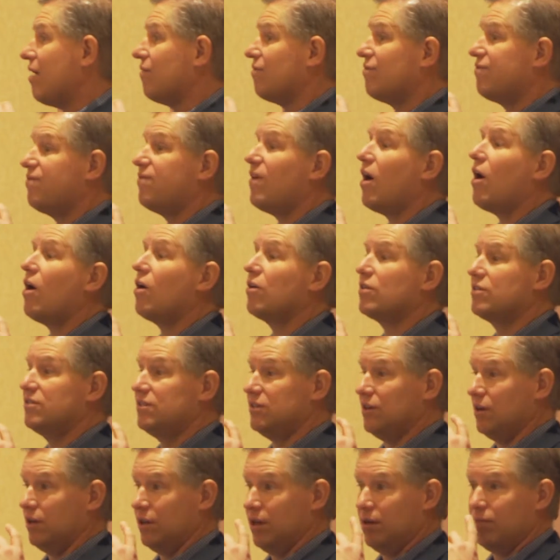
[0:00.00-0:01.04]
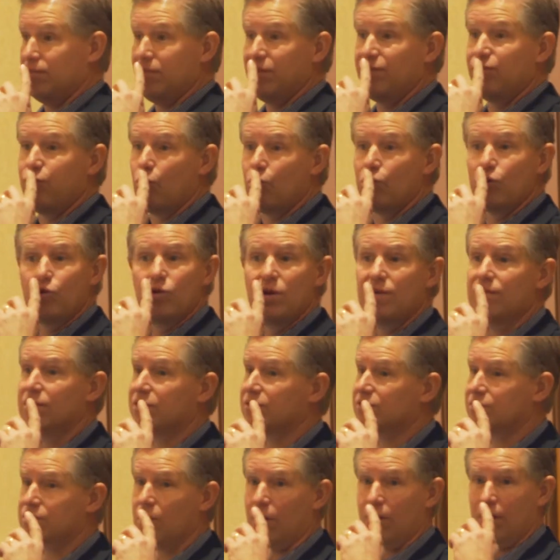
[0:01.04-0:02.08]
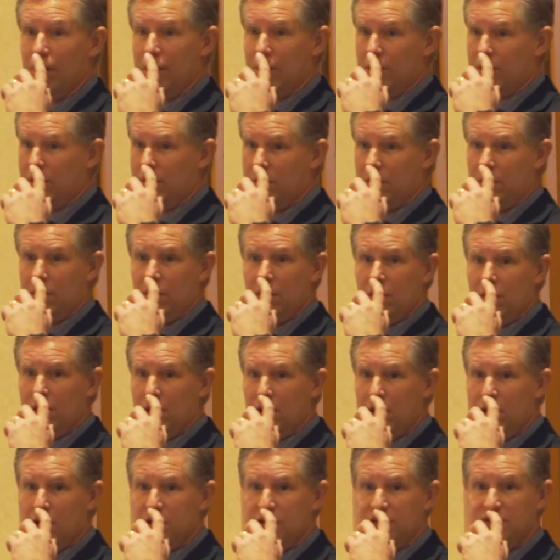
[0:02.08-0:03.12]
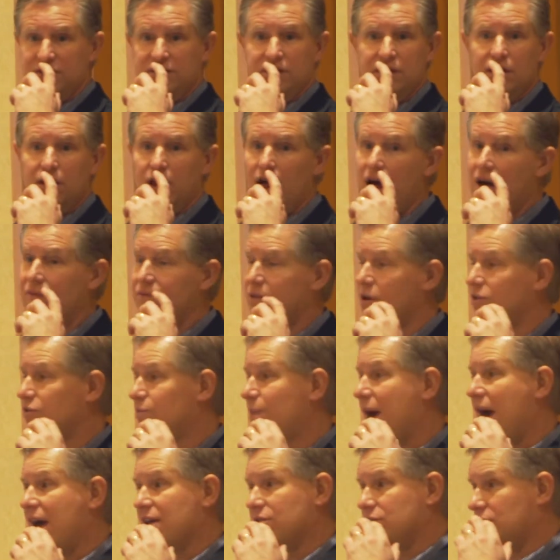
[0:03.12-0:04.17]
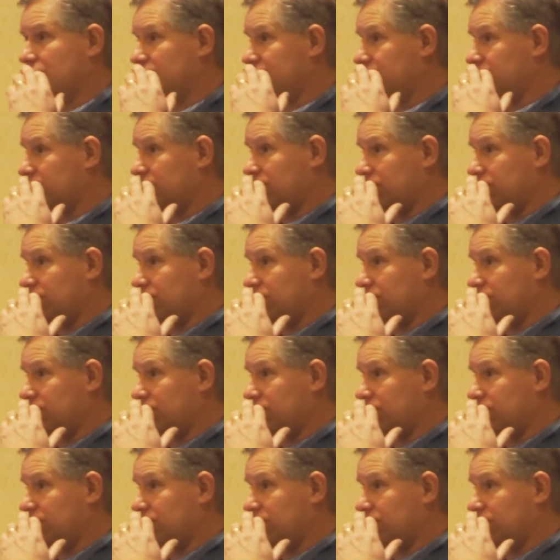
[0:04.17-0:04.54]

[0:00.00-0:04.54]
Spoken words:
and fog seal it before you even start. Seal off those patches.